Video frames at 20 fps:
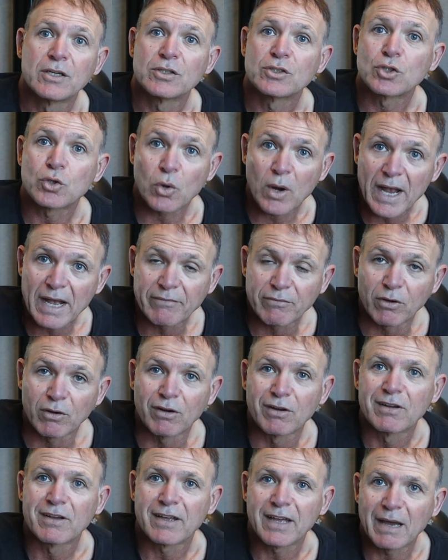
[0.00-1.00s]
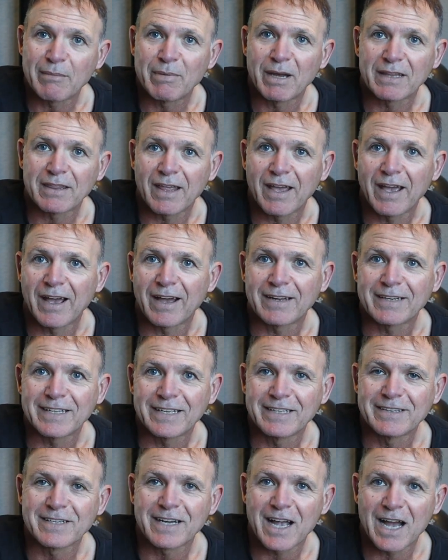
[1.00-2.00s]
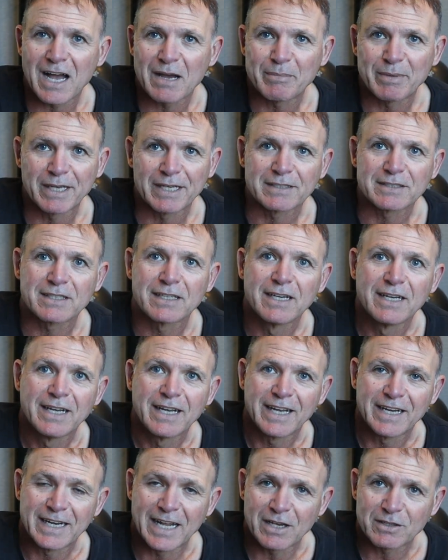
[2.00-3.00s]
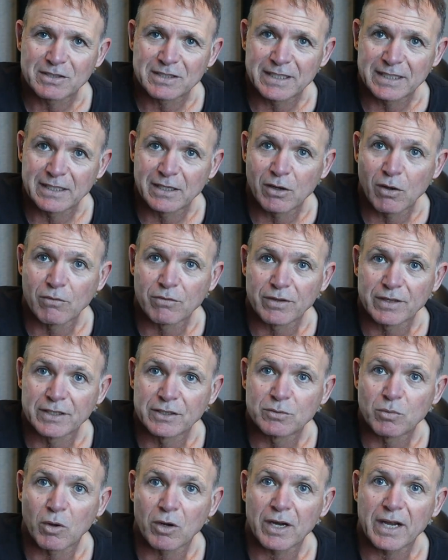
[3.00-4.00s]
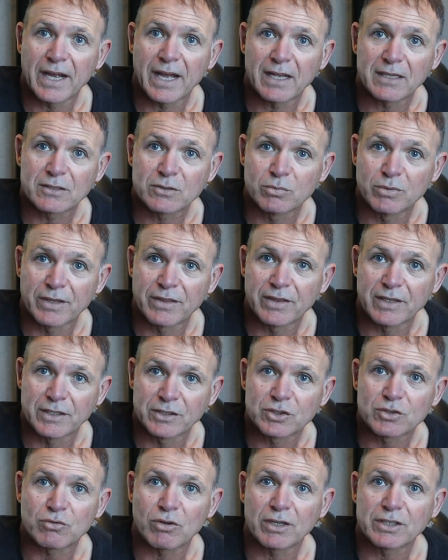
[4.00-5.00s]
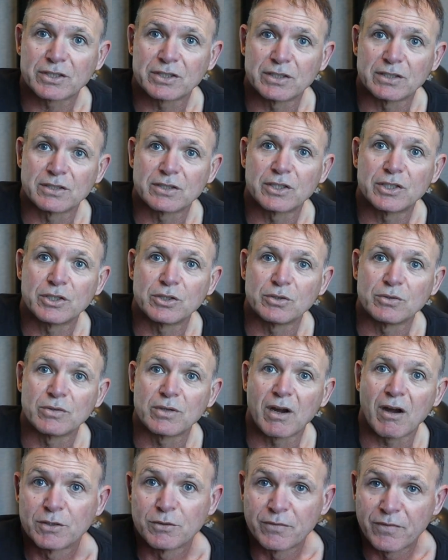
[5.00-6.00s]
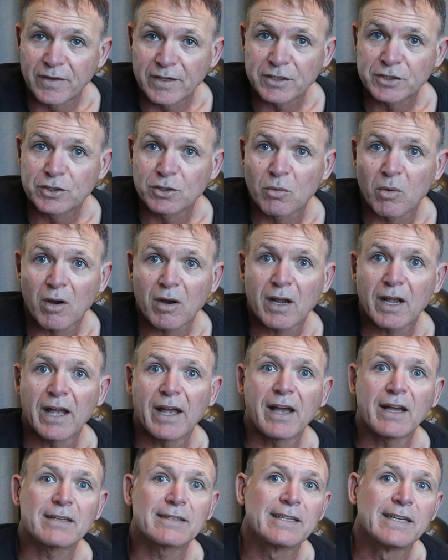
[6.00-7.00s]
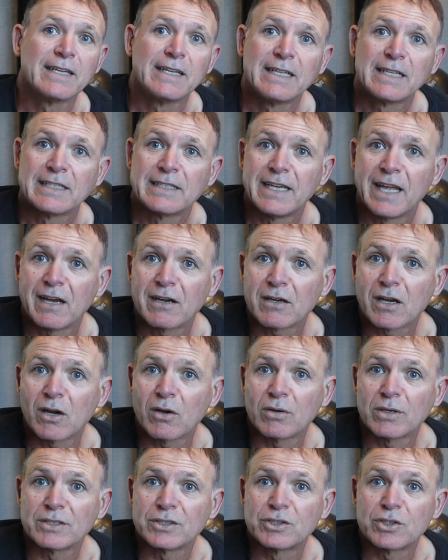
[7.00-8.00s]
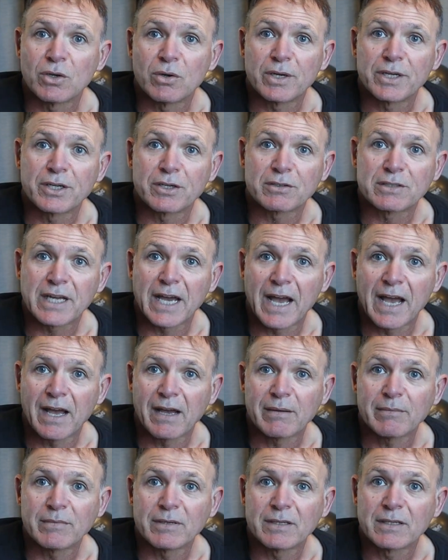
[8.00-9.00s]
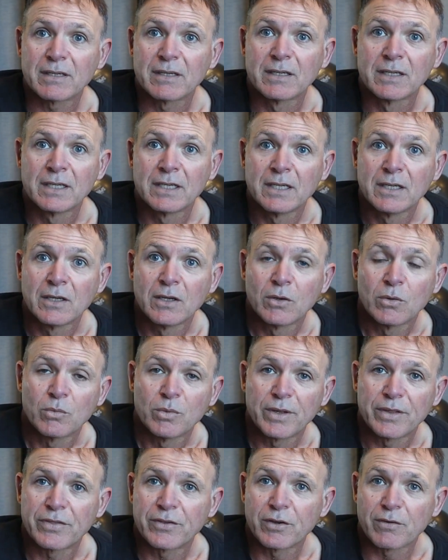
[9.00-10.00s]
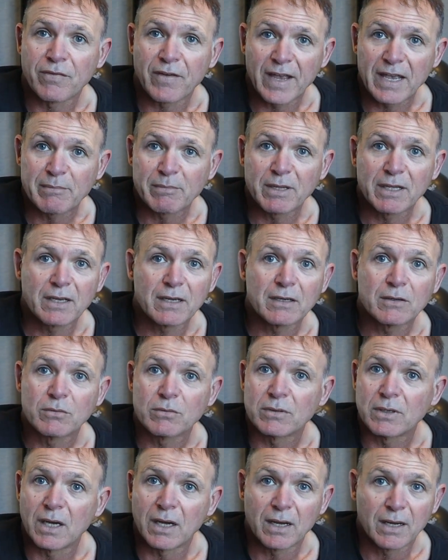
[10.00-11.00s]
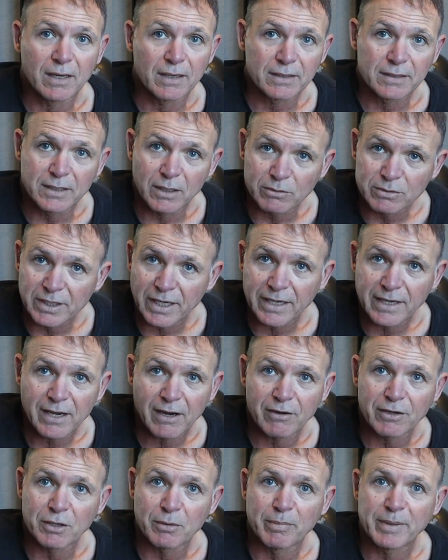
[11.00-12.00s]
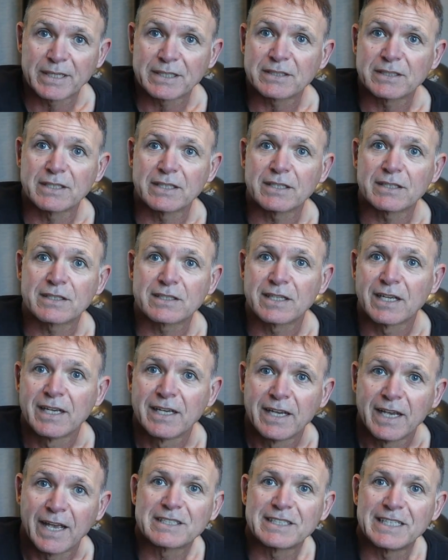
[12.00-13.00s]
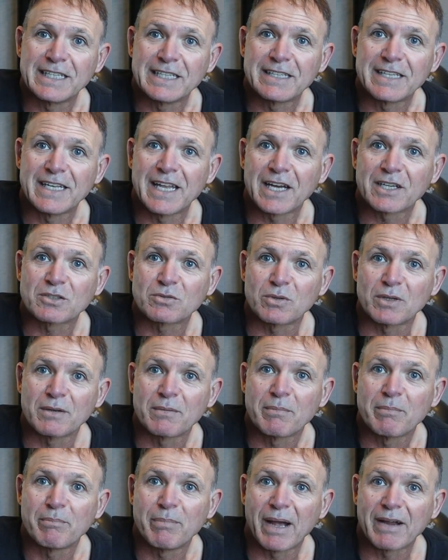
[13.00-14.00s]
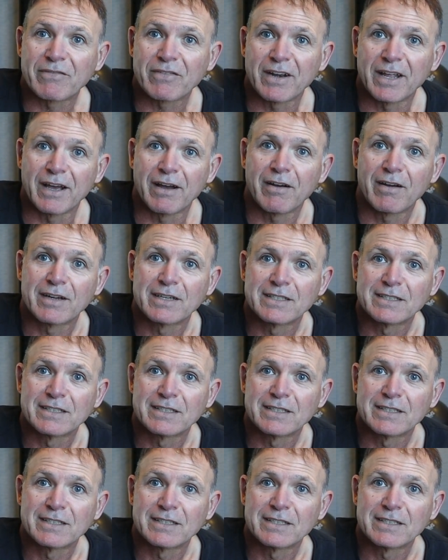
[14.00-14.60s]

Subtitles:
travel. How about that in the comments? And I'll send over these workouts with the instructions too. You finished your workout. Now go enjoy your time with your family. Go take care of your business. See you in the next one. Bye for now.